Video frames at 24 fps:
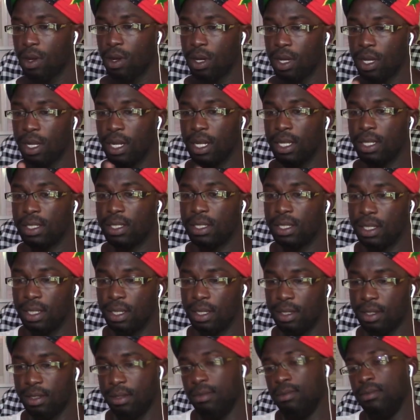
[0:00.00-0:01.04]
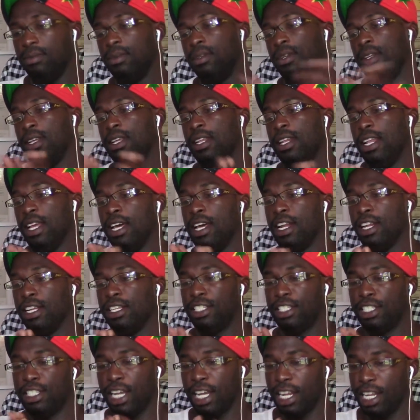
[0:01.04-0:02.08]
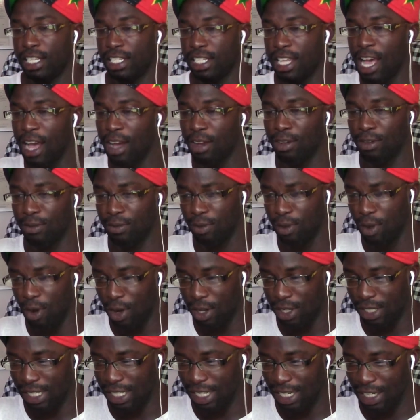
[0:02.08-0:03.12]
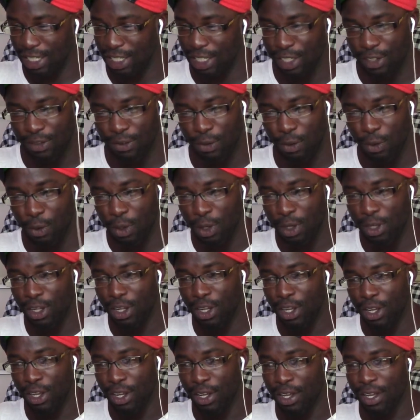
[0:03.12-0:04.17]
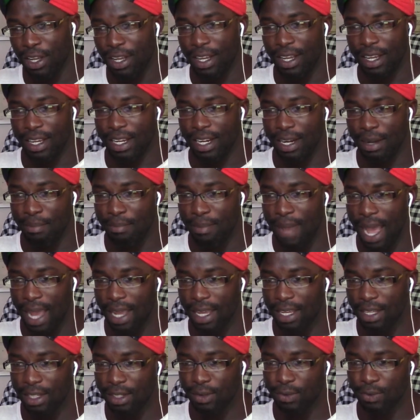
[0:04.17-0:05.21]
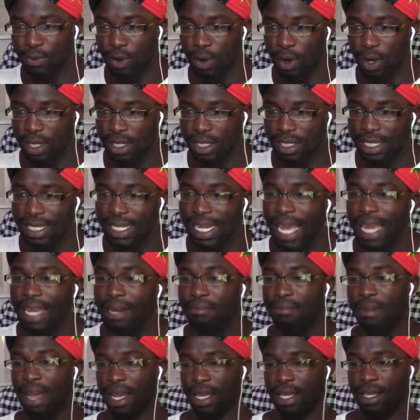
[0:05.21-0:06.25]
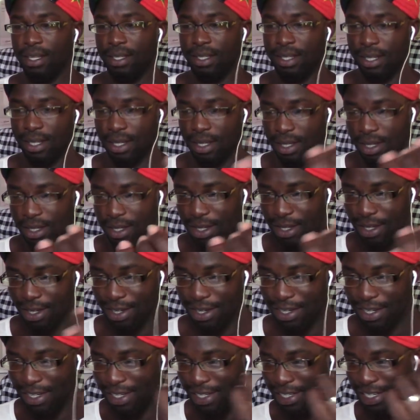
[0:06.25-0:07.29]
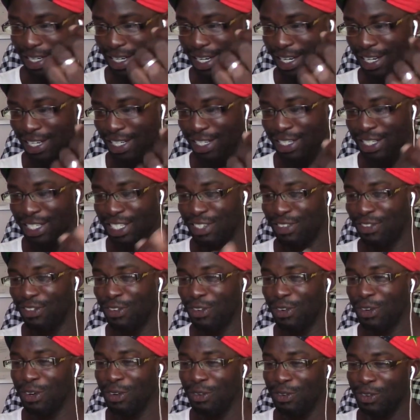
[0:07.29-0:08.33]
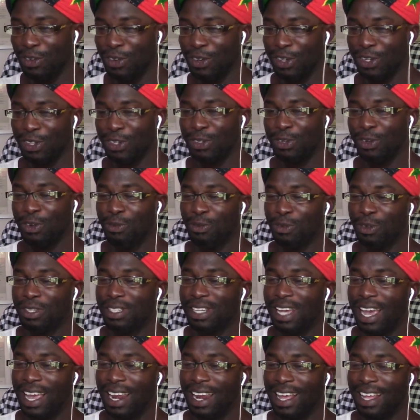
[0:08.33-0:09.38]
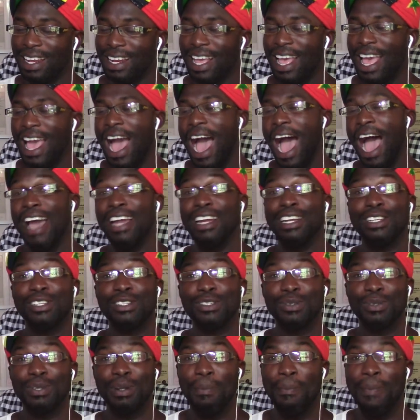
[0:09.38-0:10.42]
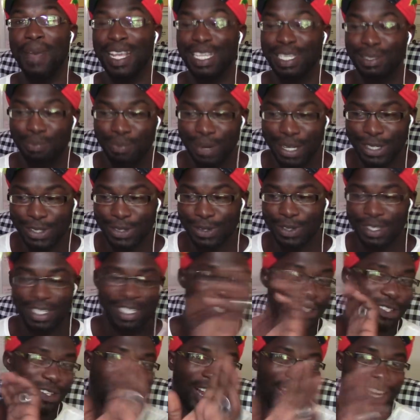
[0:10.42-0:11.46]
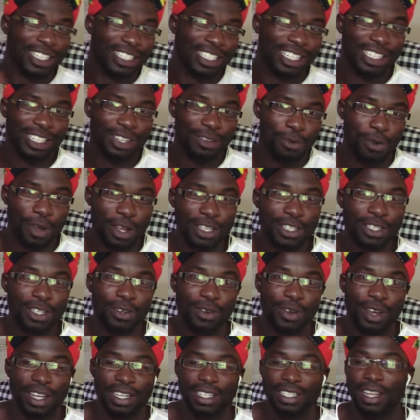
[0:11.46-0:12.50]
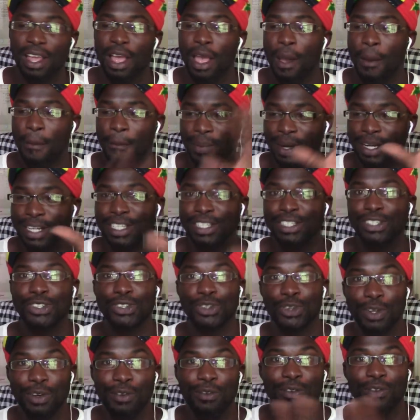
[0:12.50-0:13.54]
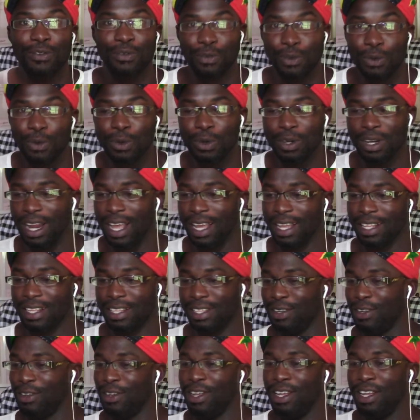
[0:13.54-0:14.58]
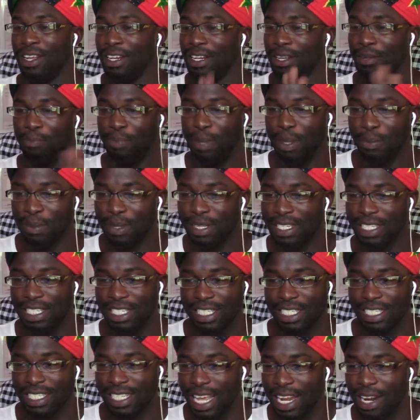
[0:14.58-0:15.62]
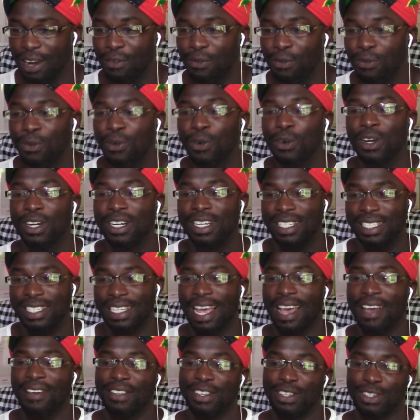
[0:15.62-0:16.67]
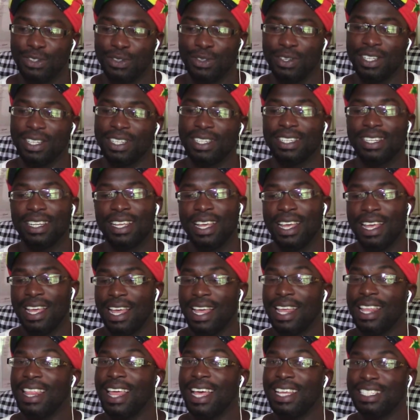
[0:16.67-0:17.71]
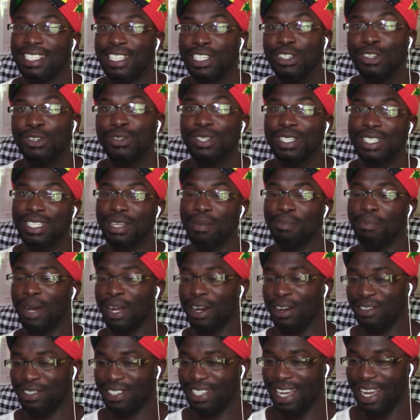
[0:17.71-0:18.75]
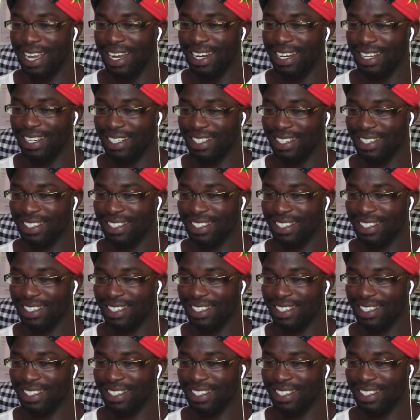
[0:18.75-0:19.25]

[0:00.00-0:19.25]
Okay, let's see. Let us check this out. Of course, delicious food in the market. Of course, night market delicious food of course street food thailand i understood the best place to eat is not actually the restaurant but the street food like the the people selling food on the side of the streets that's the interesting part of thailand